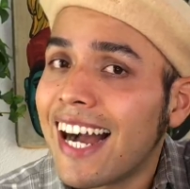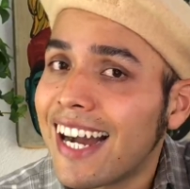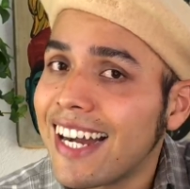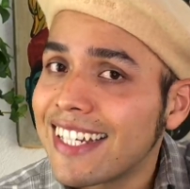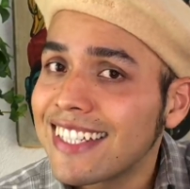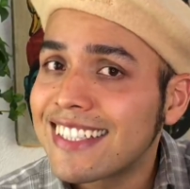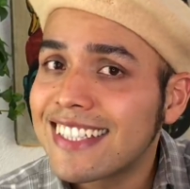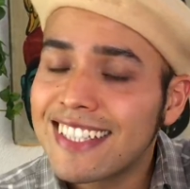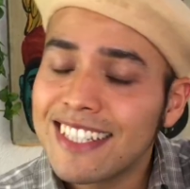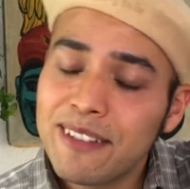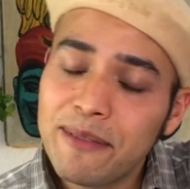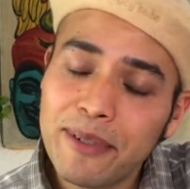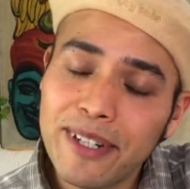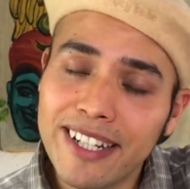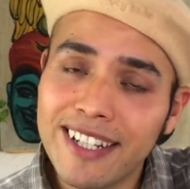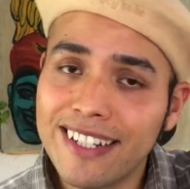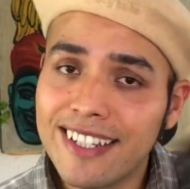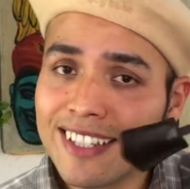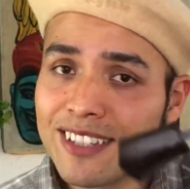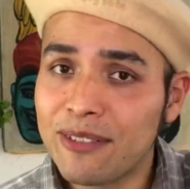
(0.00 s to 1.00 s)
I
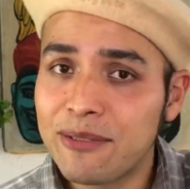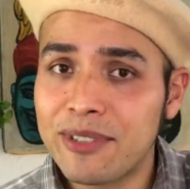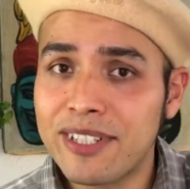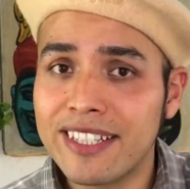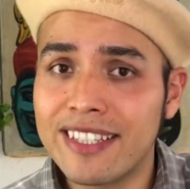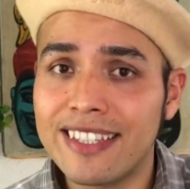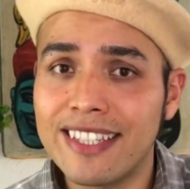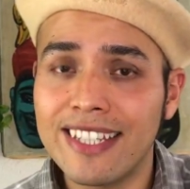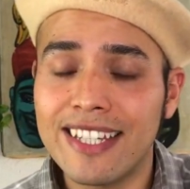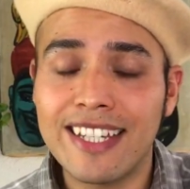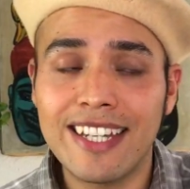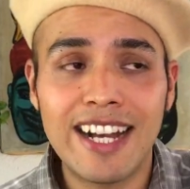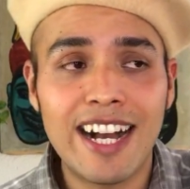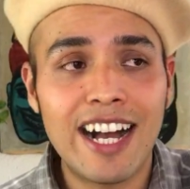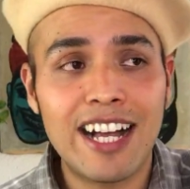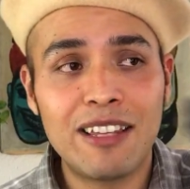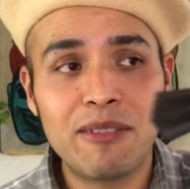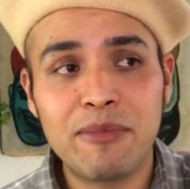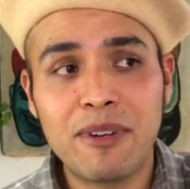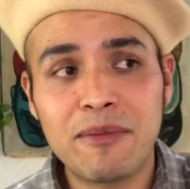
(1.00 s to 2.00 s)
celebrated with the
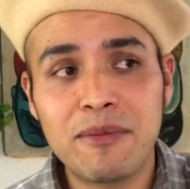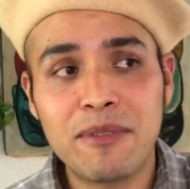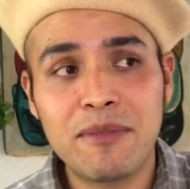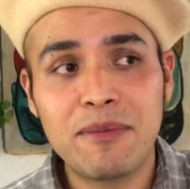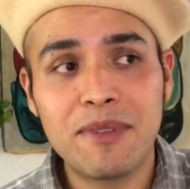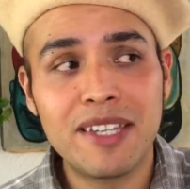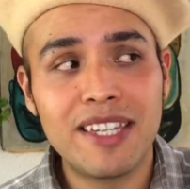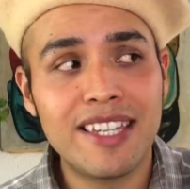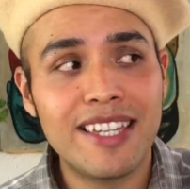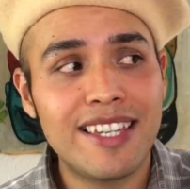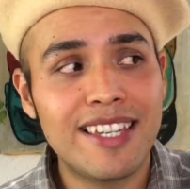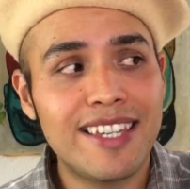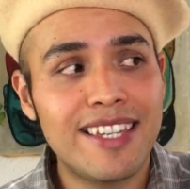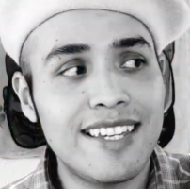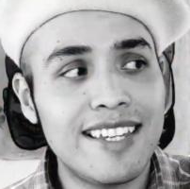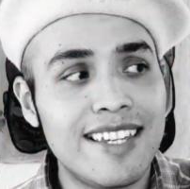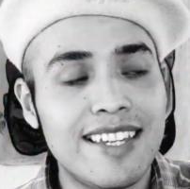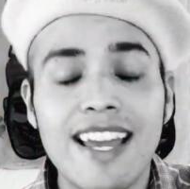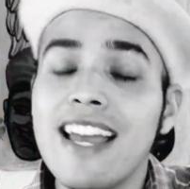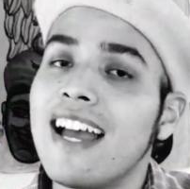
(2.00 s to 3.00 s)
Alma BB.
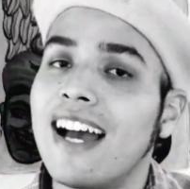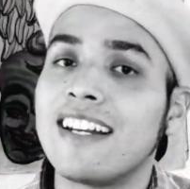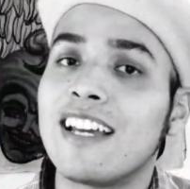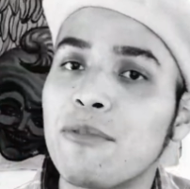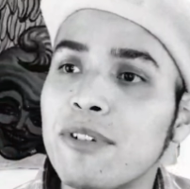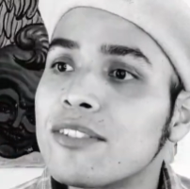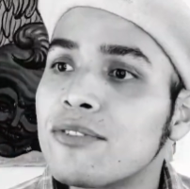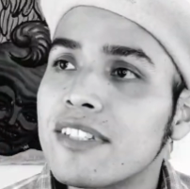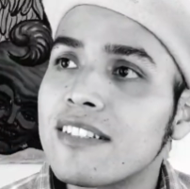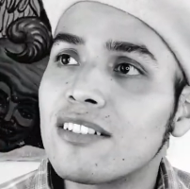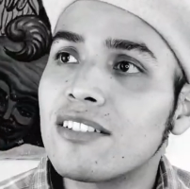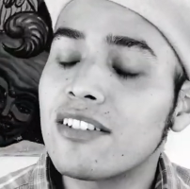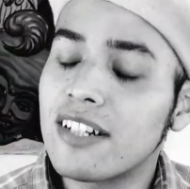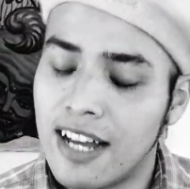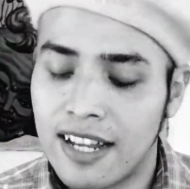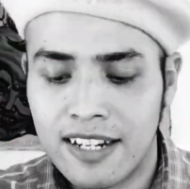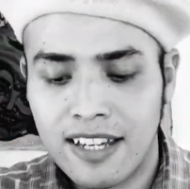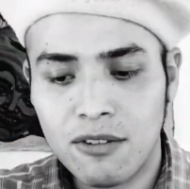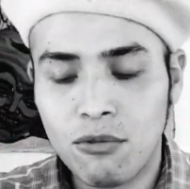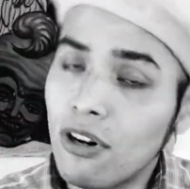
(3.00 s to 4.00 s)
And I went to the store,
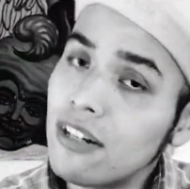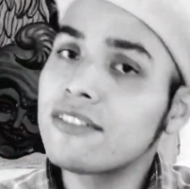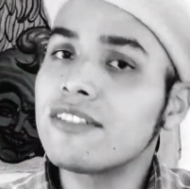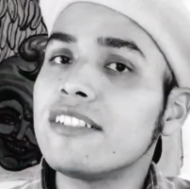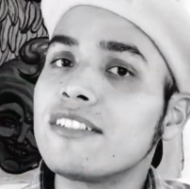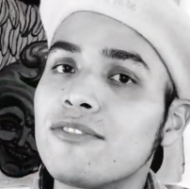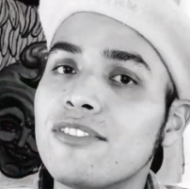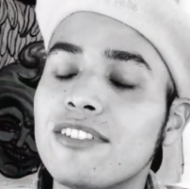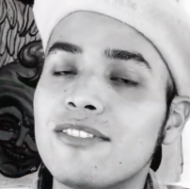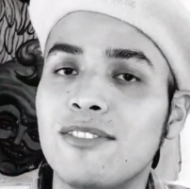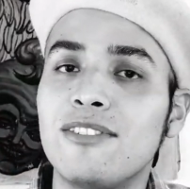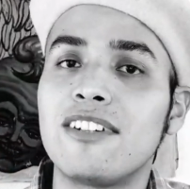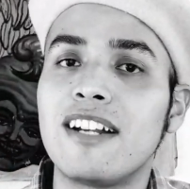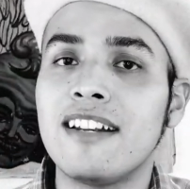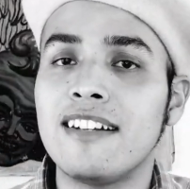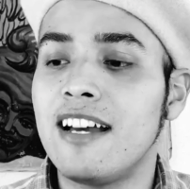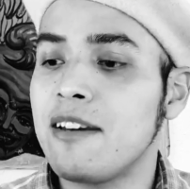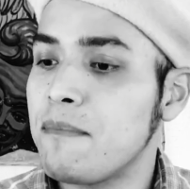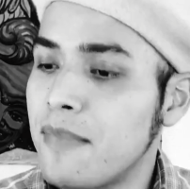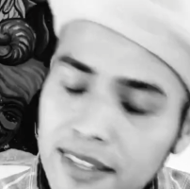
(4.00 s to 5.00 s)
and I walked into the store, and
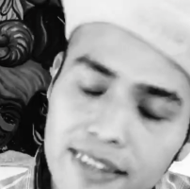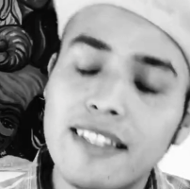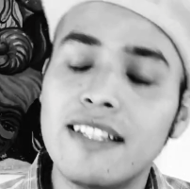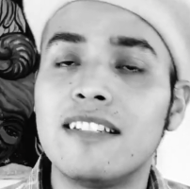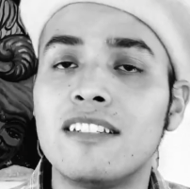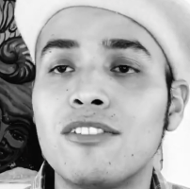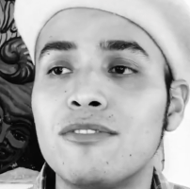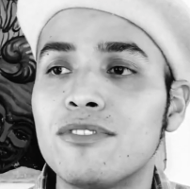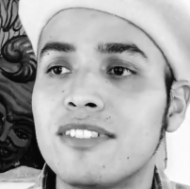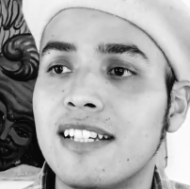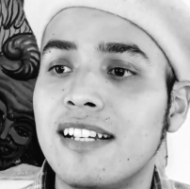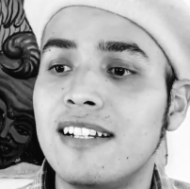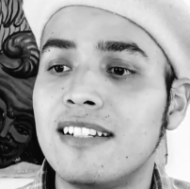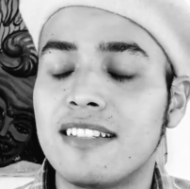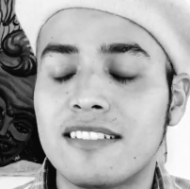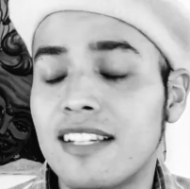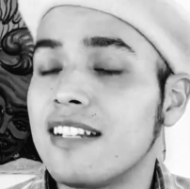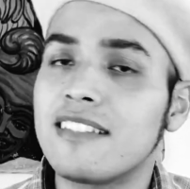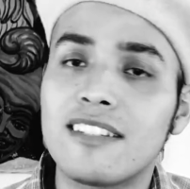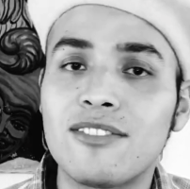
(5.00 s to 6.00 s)
I met the new
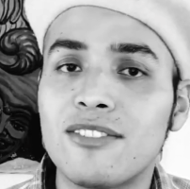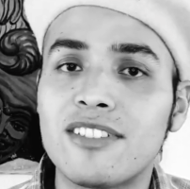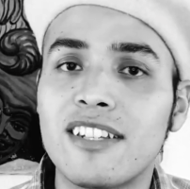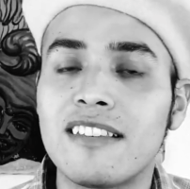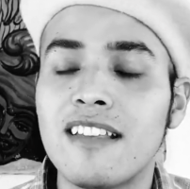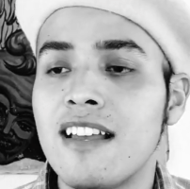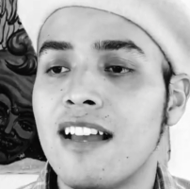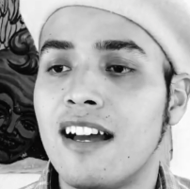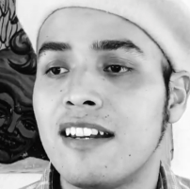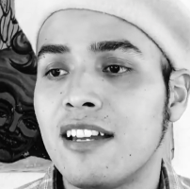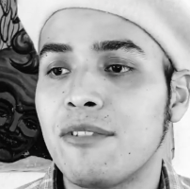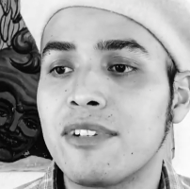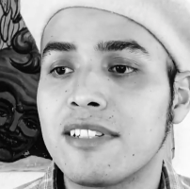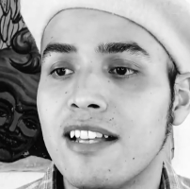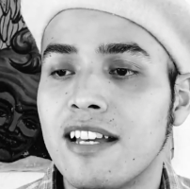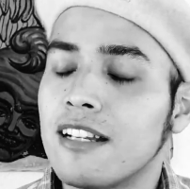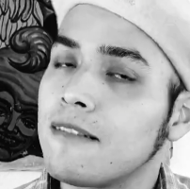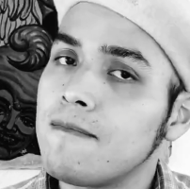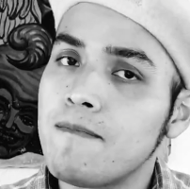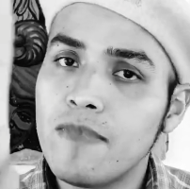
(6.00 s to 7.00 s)
sales associate, and I was
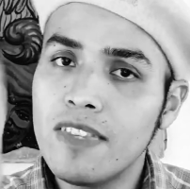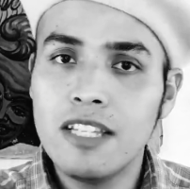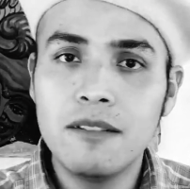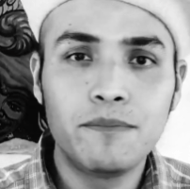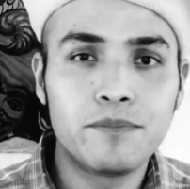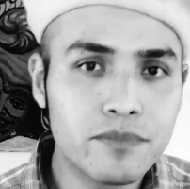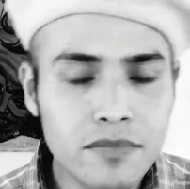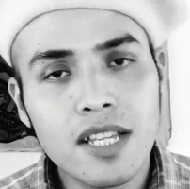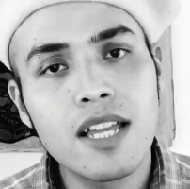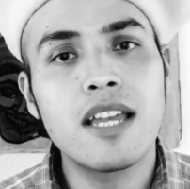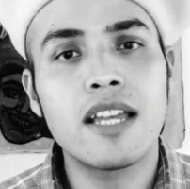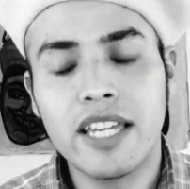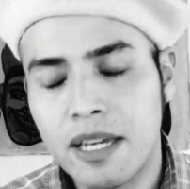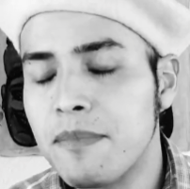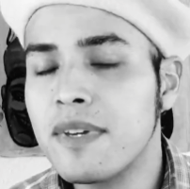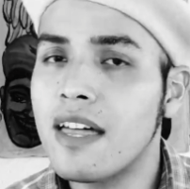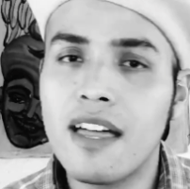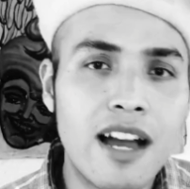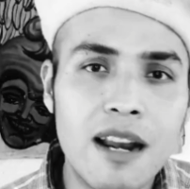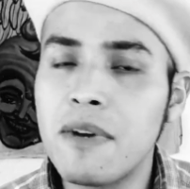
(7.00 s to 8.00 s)
like, give me
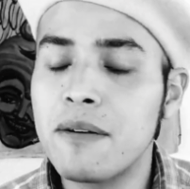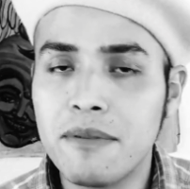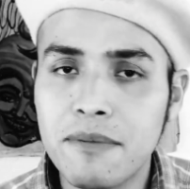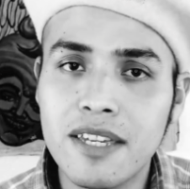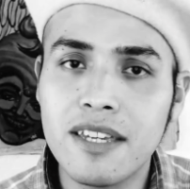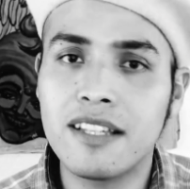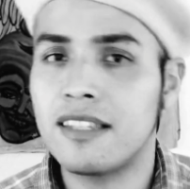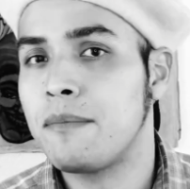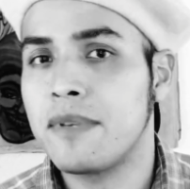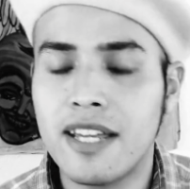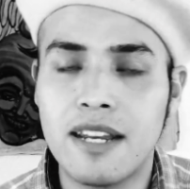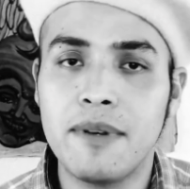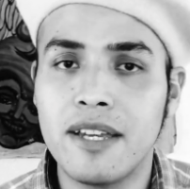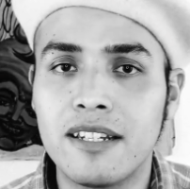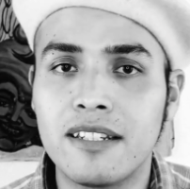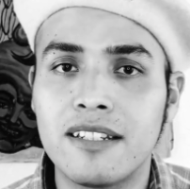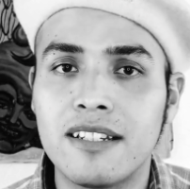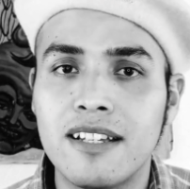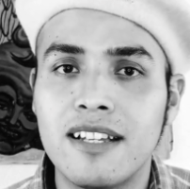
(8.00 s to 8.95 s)
the Alma BB in the middle.